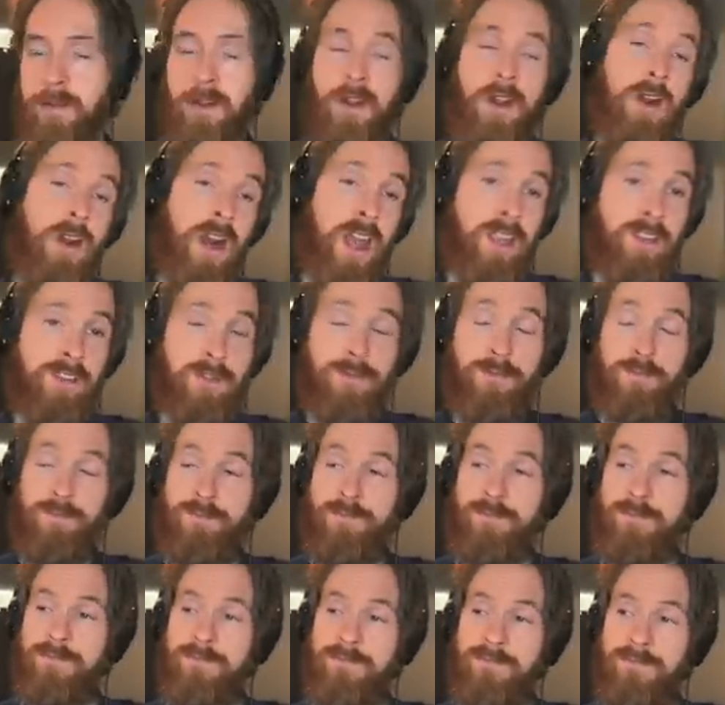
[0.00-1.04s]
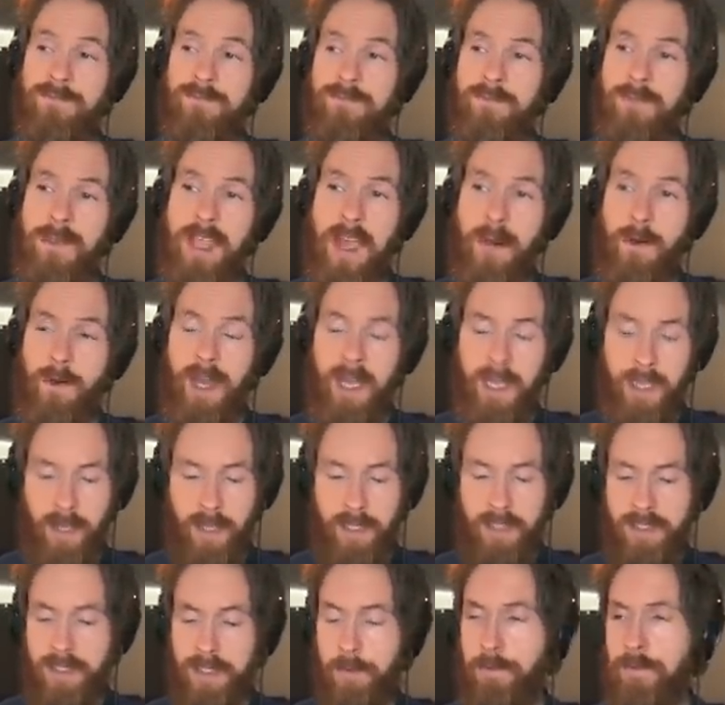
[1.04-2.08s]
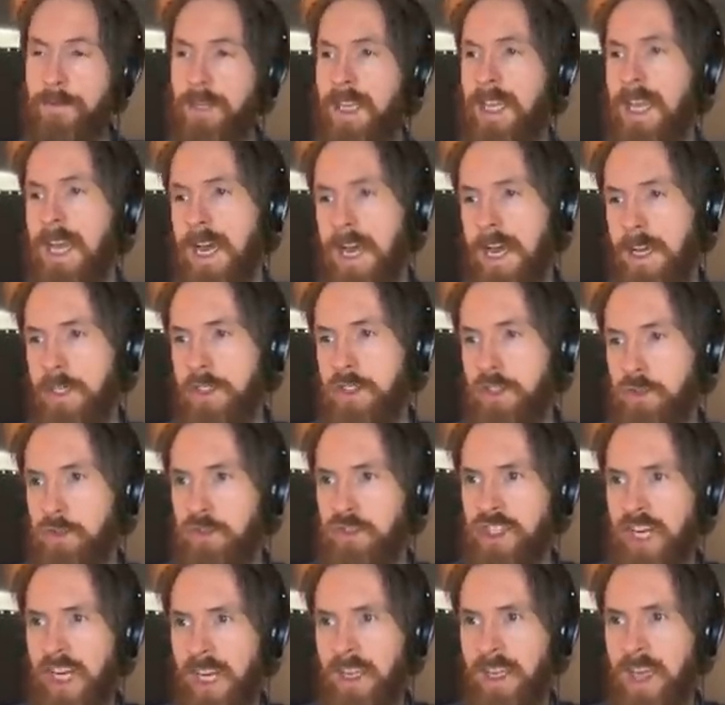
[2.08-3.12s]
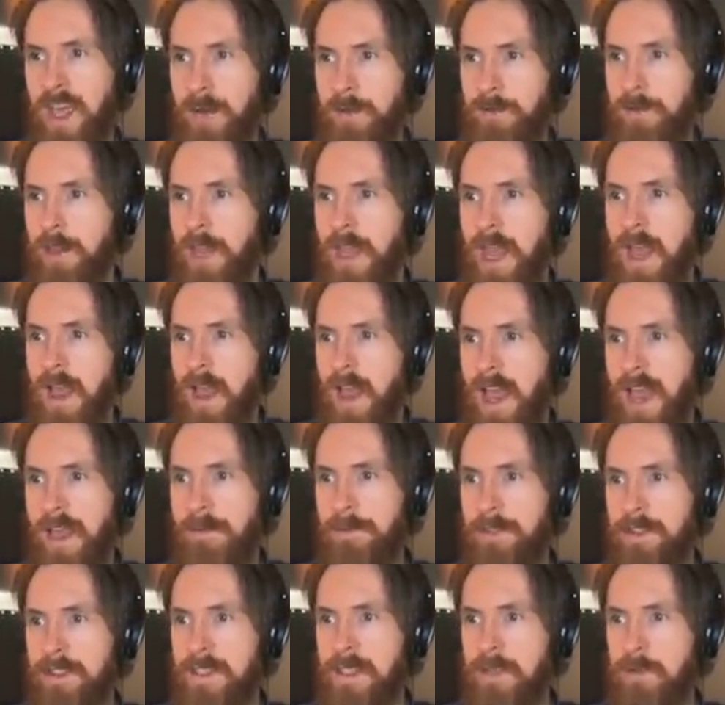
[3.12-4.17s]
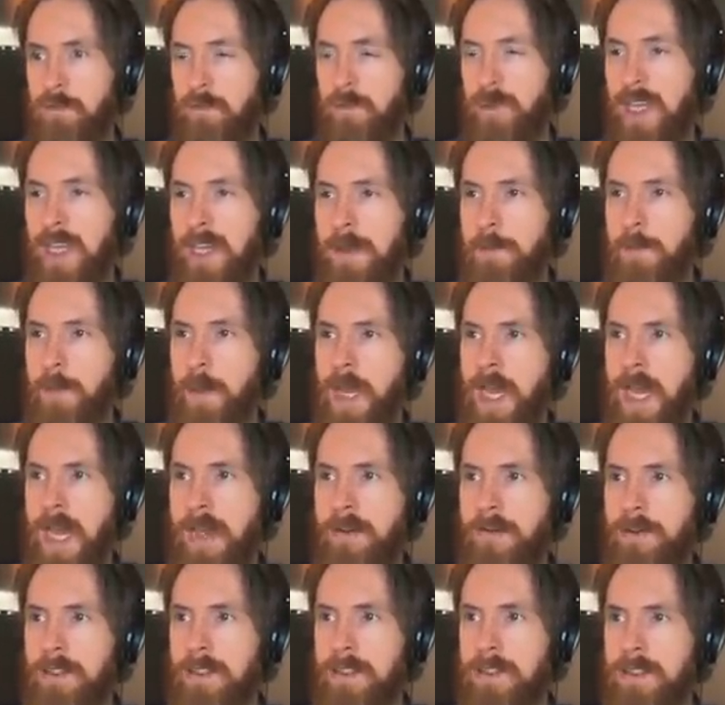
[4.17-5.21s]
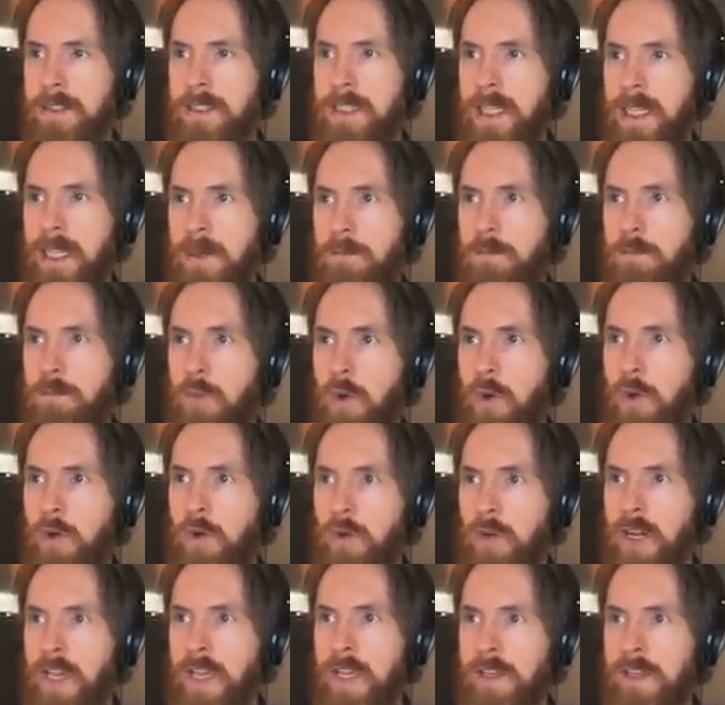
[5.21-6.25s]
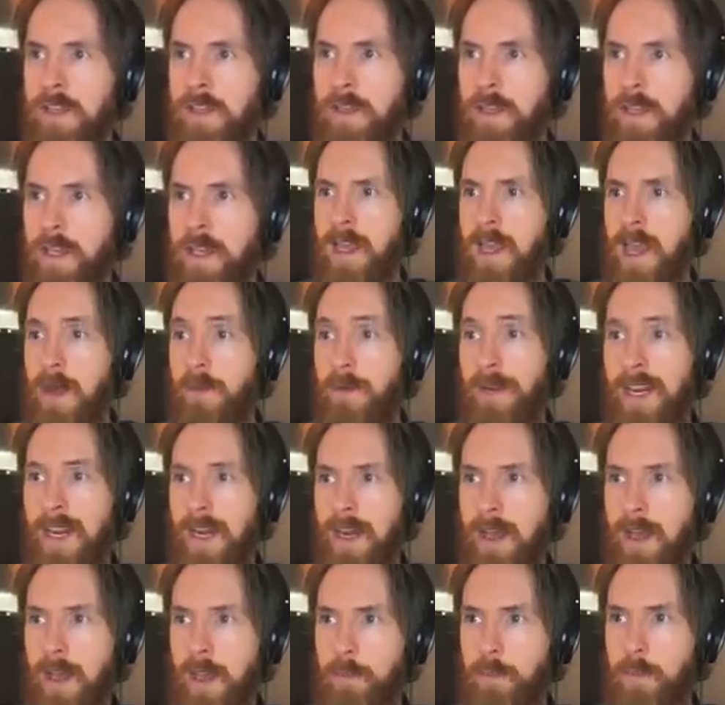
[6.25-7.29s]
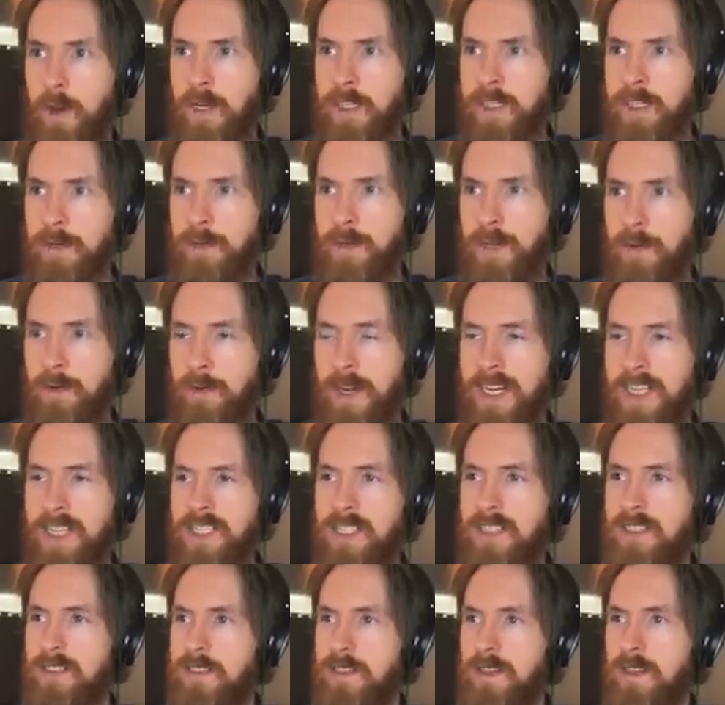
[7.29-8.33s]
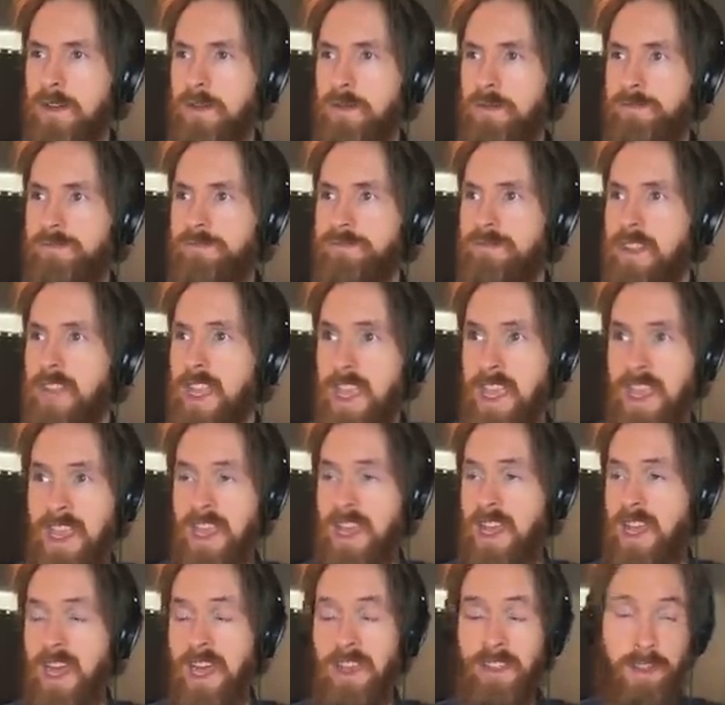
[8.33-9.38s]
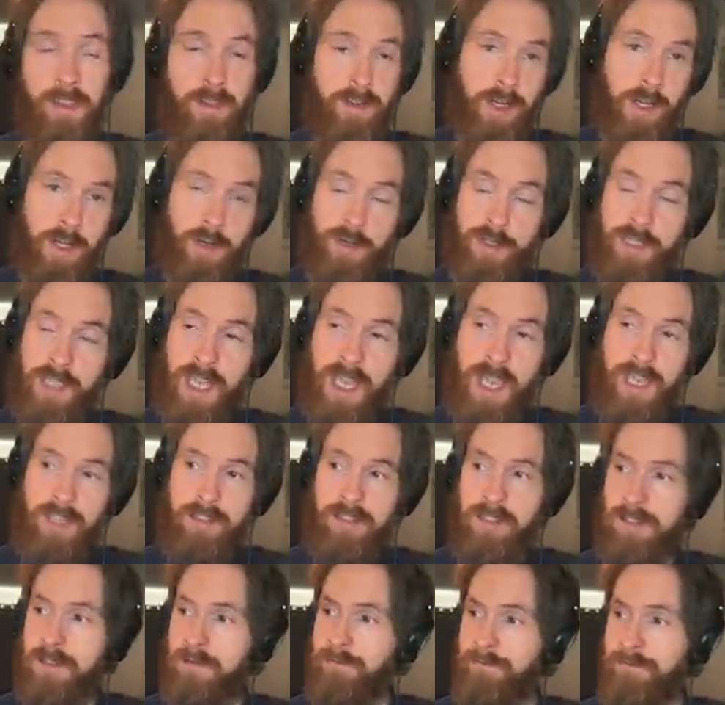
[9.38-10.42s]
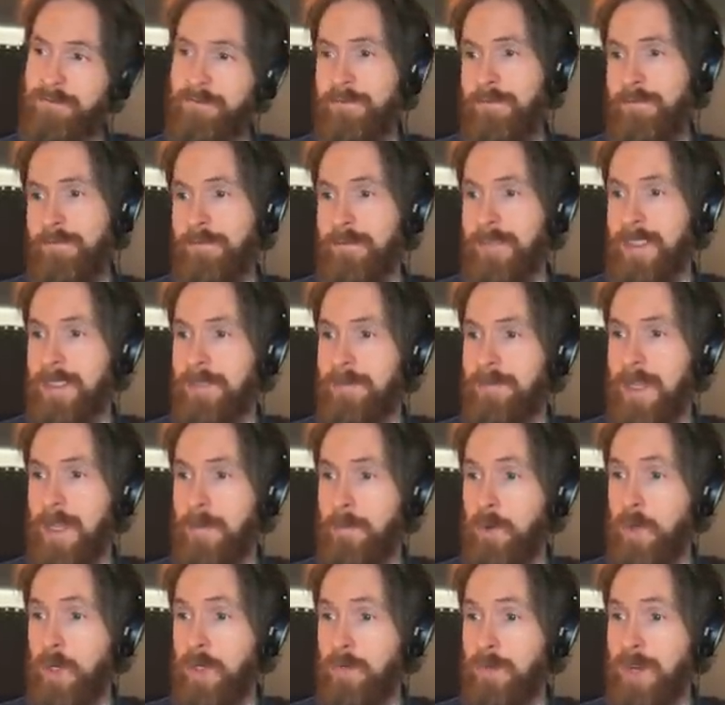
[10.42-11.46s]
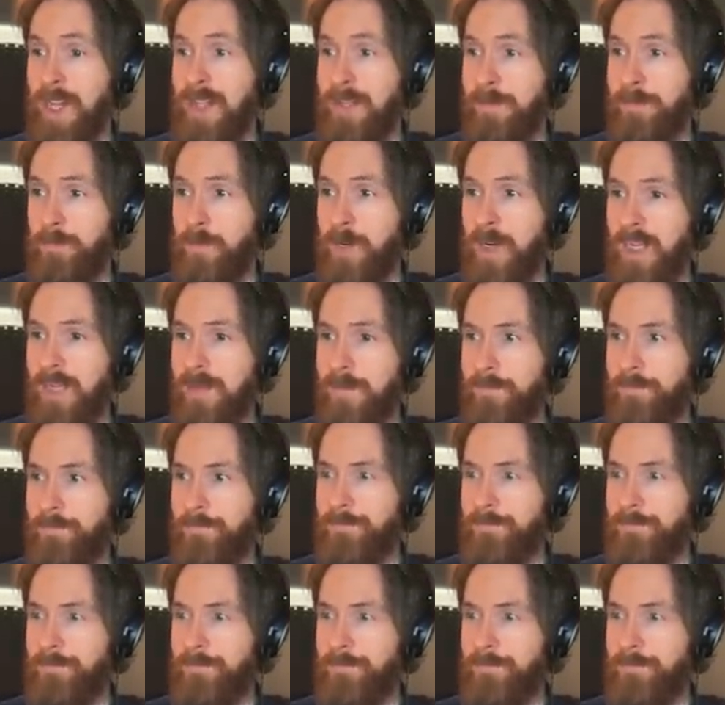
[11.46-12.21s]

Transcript: Alright, now I got something I should check out. I haven't seen Veep, I haven't seen Brooklyn. I really like Parks and Recreation, so another use case. That works well, right?